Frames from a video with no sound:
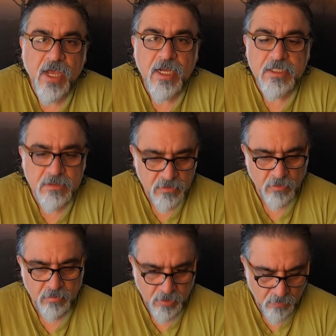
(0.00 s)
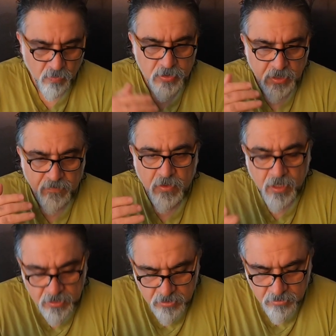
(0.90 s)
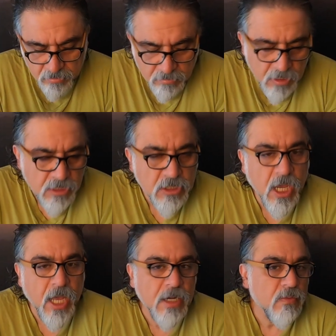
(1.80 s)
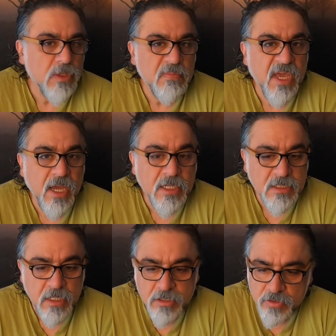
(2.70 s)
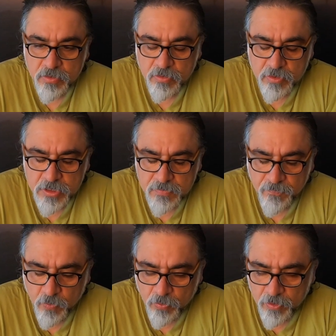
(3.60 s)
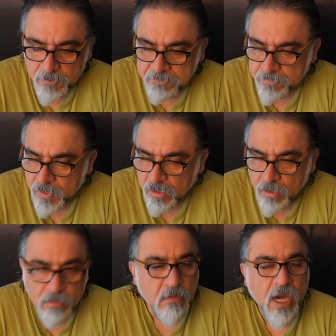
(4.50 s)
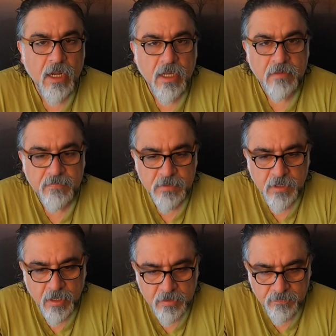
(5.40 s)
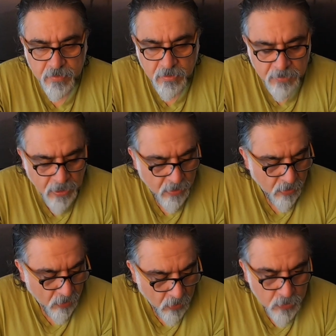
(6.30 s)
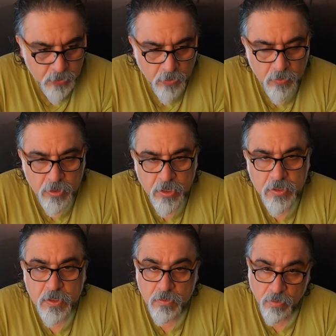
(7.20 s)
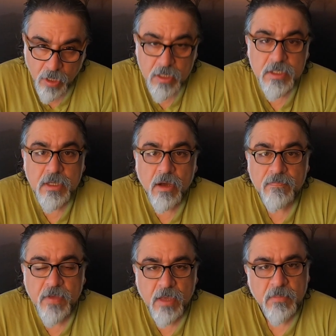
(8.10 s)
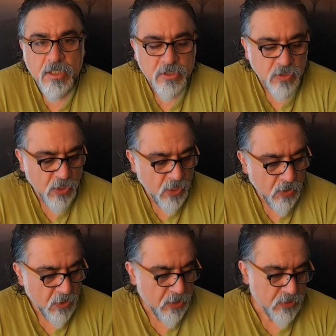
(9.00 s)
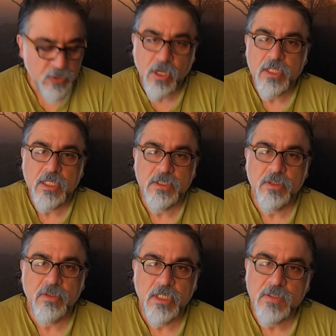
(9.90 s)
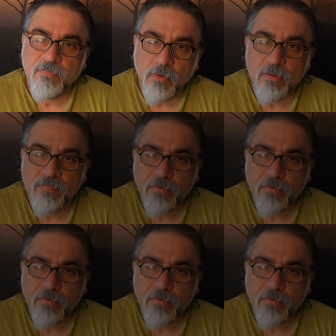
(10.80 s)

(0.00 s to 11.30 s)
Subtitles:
fact, so it would give you extra reach and it would be excellent choice for wildlife photography, although the quality of image is not as good as full